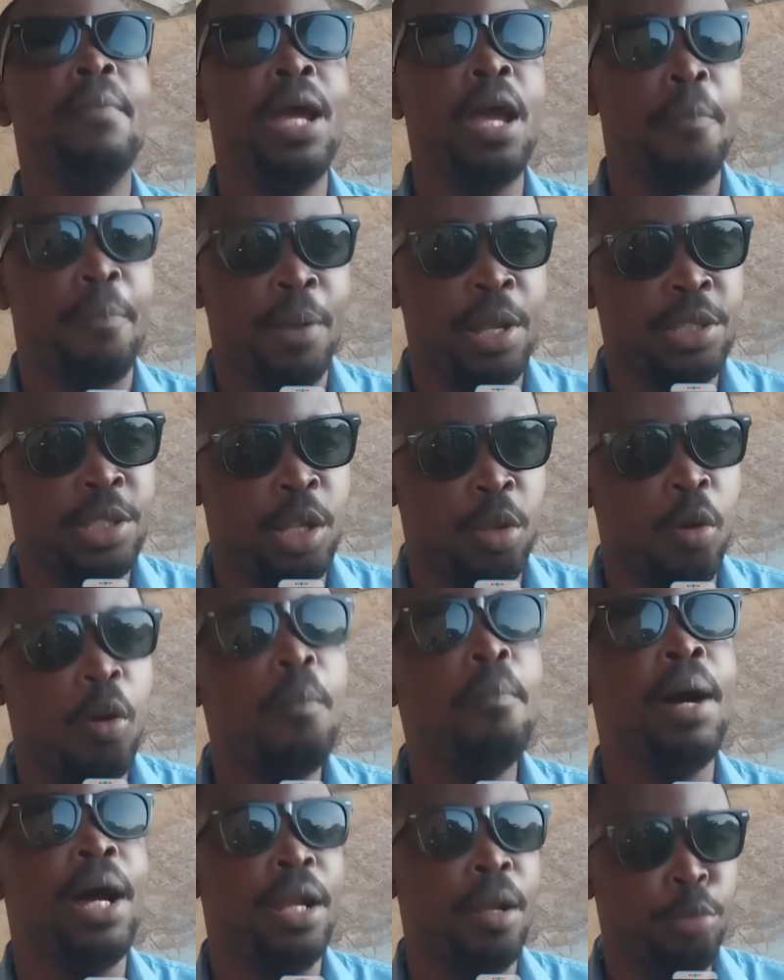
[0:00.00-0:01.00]
a mayor president. Oh
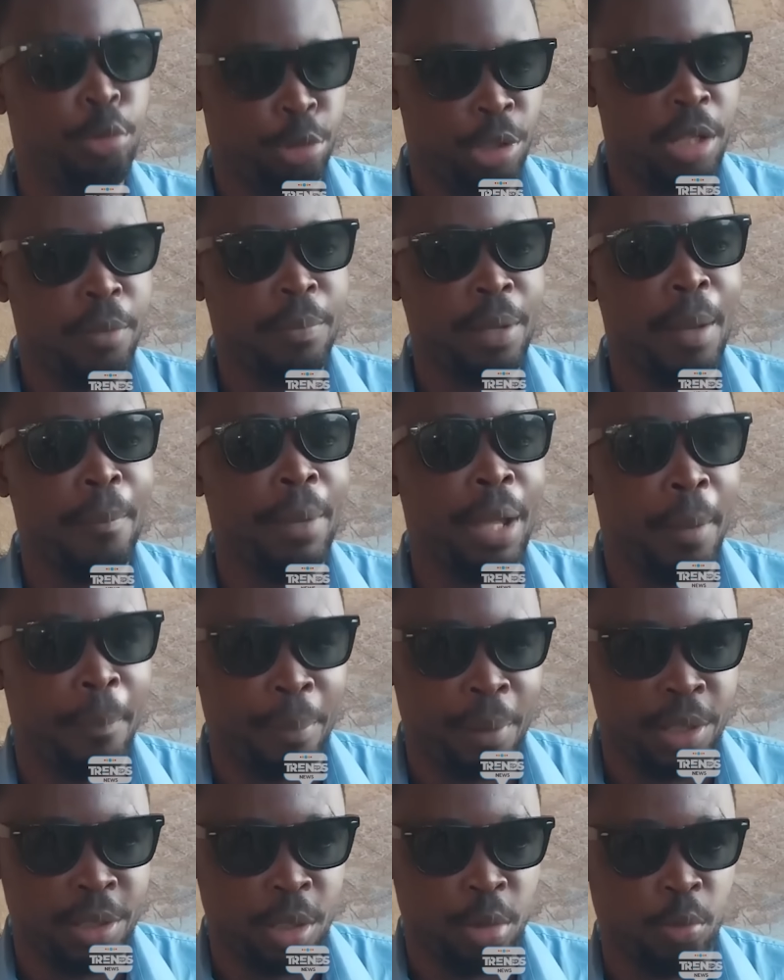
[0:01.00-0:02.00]
man, the bush and be a mayor
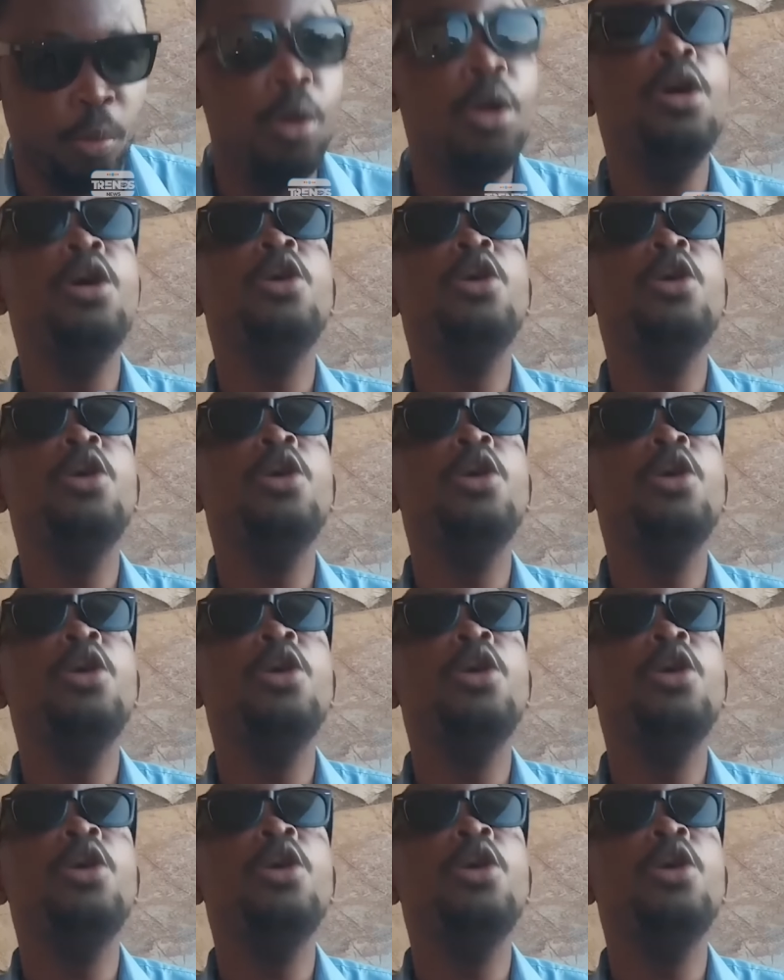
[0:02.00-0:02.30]
president.